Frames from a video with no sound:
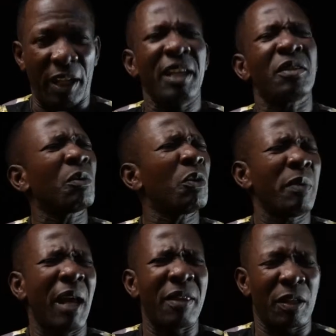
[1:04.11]
Yes, there could
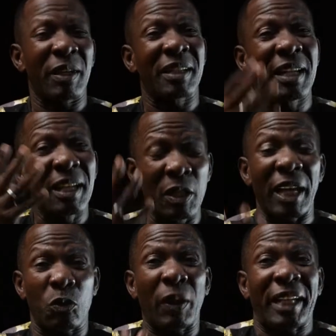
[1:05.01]
be others, but
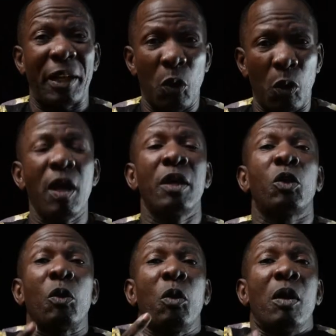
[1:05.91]
that's what I know.
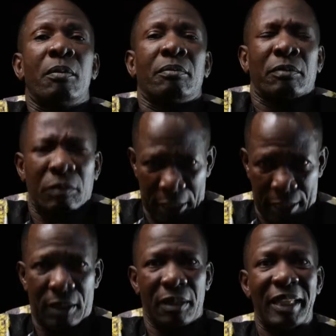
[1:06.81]
So, yeah,
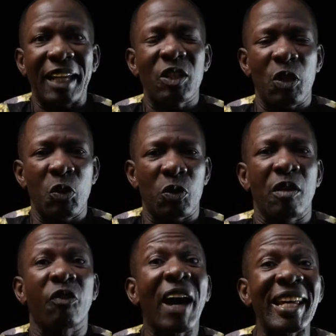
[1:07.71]
that's the news. The
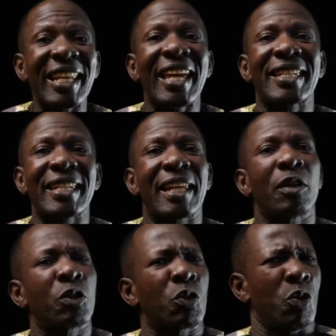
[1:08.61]
first SSL
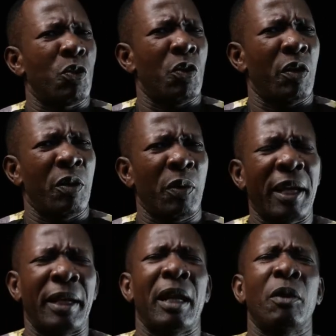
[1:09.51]
studio in
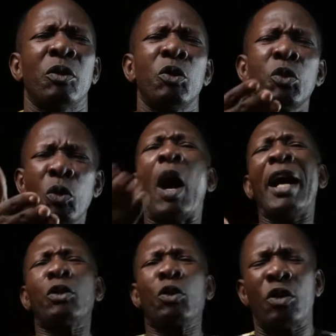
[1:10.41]
Uganda. Now, you
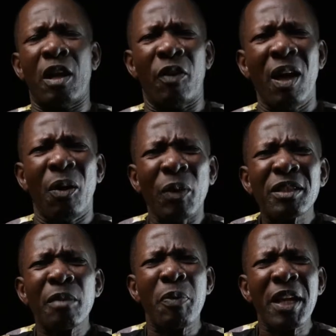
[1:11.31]
ask yourself, what's
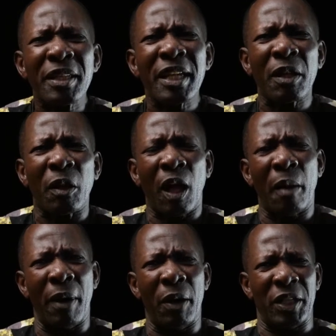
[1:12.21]
the big deal
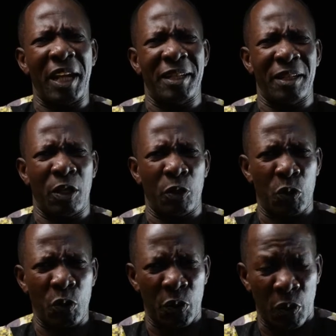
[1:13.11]
about SSL
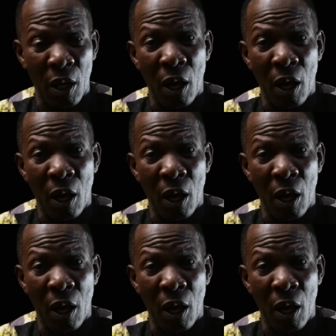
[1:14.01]
studio?